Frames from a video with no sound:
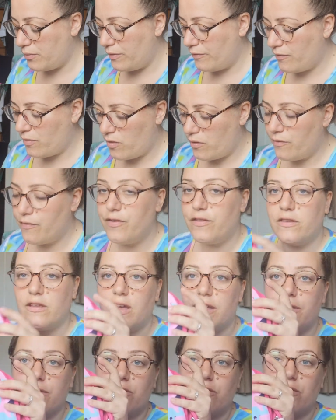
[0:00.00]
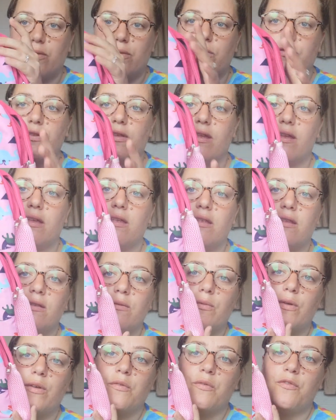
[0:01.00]
We've gone for dinosaurs.
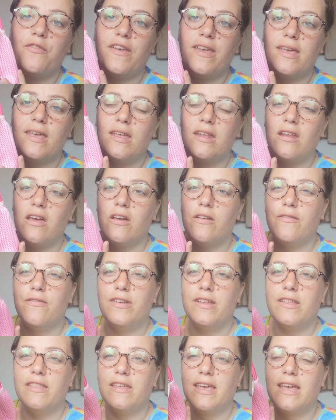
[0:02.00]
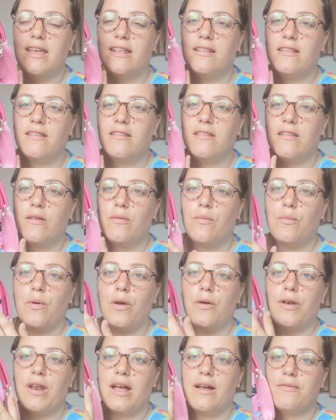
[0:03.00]
We were thinking hopefully the kids
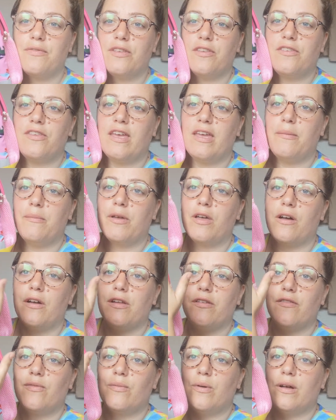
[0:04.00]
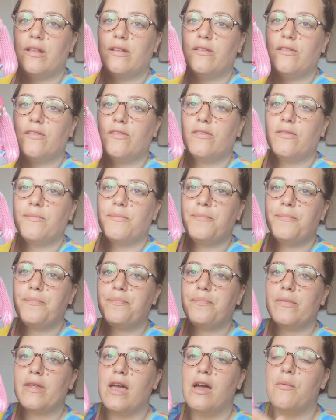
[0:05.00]
won't have the same kind of ones.
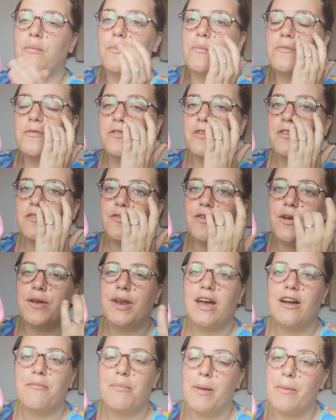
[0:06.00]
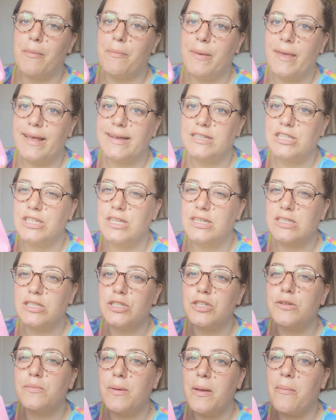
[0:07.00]
She's grown out of Peppa Pig. She has
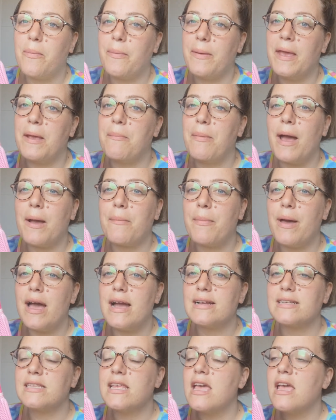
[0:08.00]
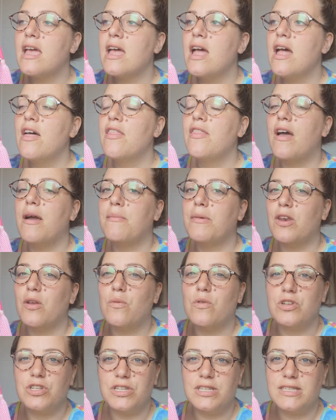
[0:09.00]
2 Peppa Pig backpacks that I'm going to
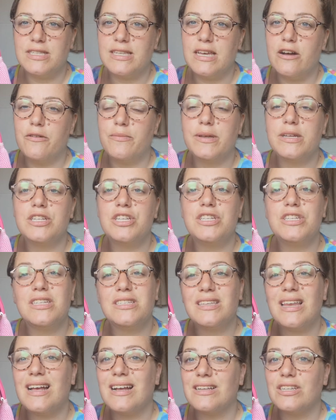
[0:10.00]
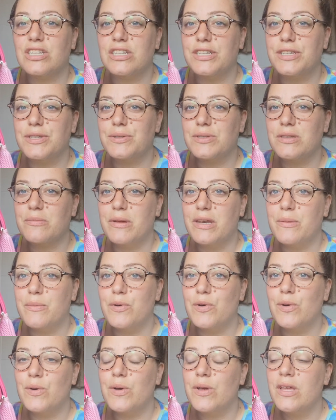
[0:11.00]
wash and sell because she doesn't actually use them
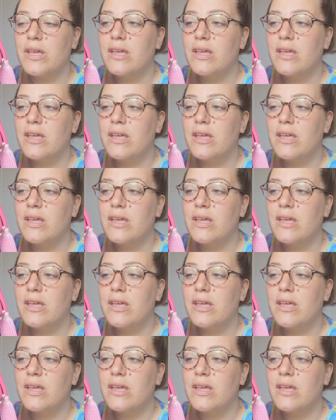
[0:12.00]
anymore.